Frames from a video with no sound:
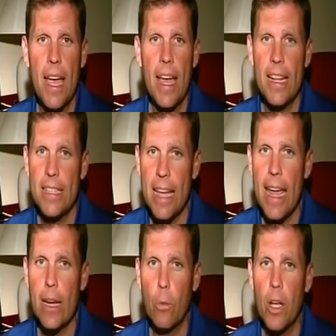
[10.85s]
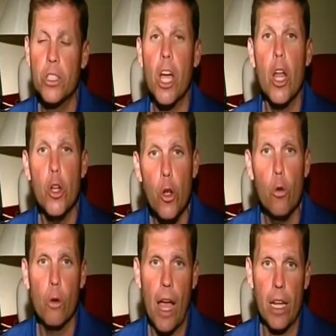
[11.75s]
and a day in which a
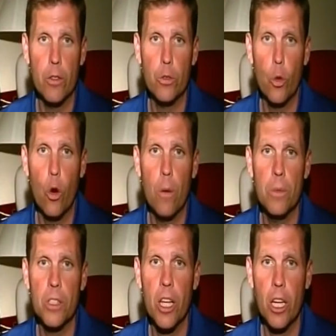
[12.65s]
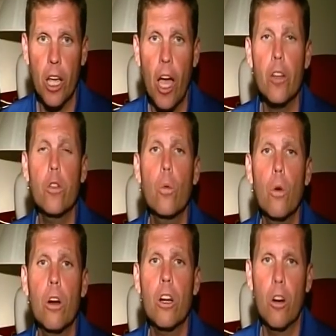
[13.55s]
new round of storms cut the
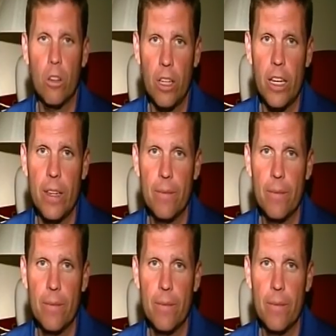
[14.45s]
work early.